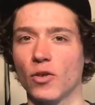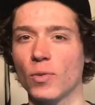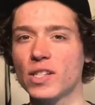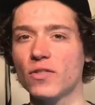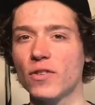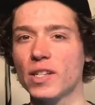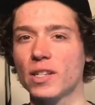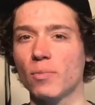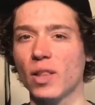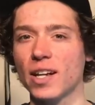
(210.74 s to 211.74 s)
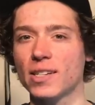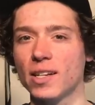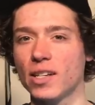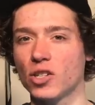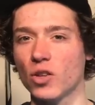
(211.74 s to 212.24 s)
The reason for this
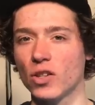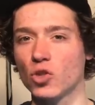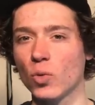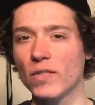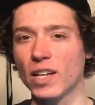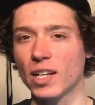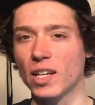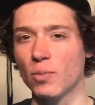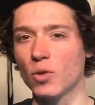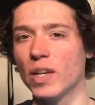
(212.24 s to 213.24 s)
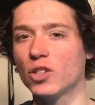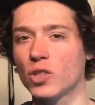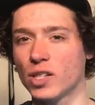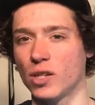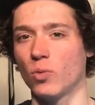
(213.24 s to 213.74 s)
complexity is so that Zwift can keep you
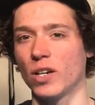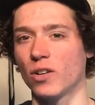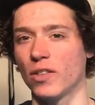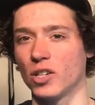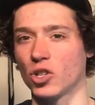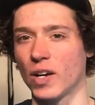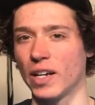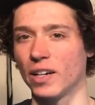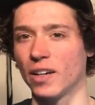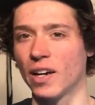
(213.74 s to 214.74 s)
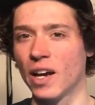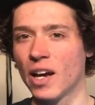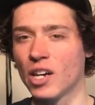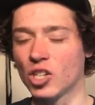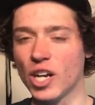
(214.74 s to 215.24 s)
interested when you're on the trainer.
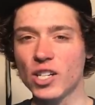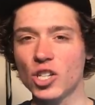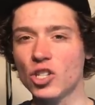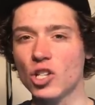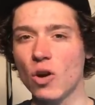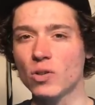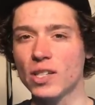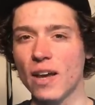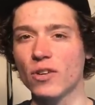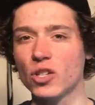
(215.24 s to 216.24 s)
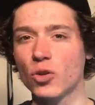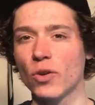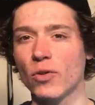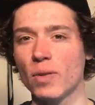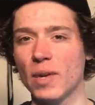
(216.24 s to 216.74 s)
Changing zones every 2 or
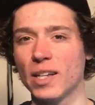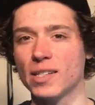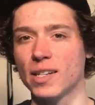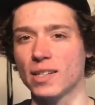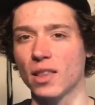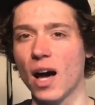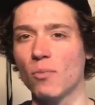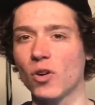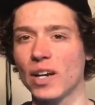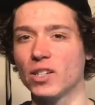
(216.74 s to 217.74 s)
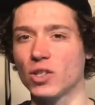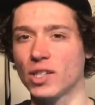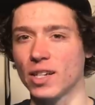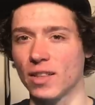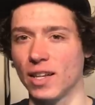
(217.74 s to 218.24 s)
3 minutes is a lot more interesting